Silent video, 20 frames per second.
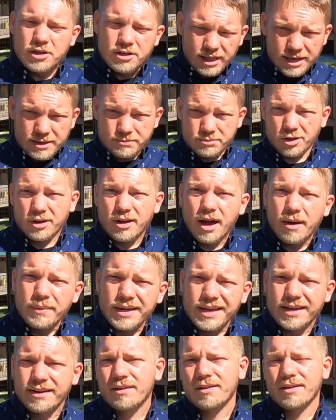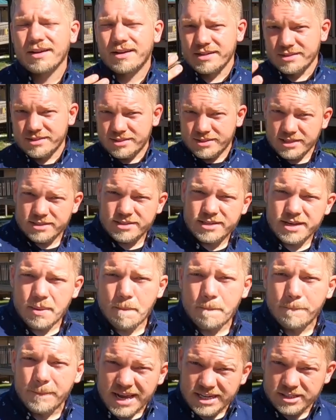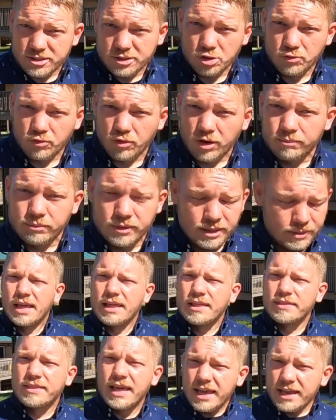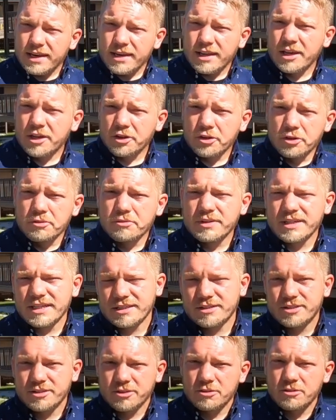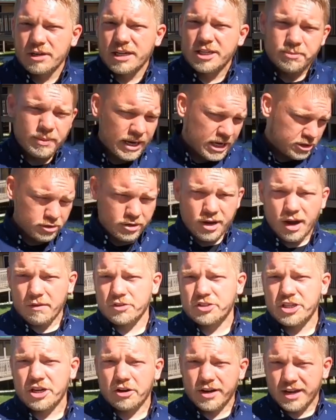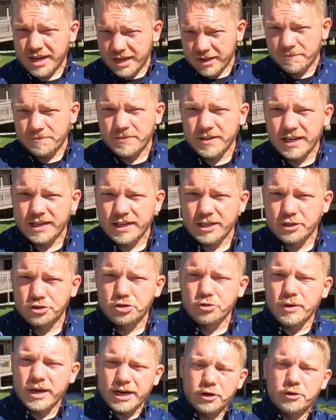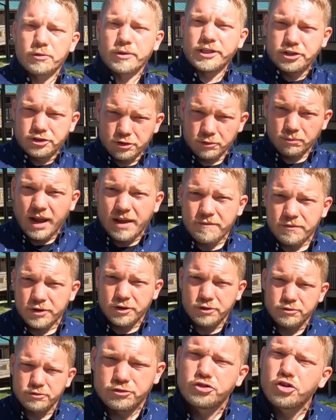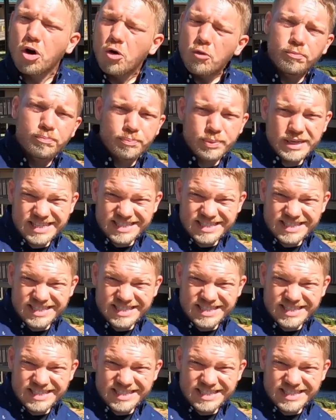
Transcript: Claims are coming in on a consistent basis from them. Then you need to expand your coverage area if needed to increase your revenue. Don't be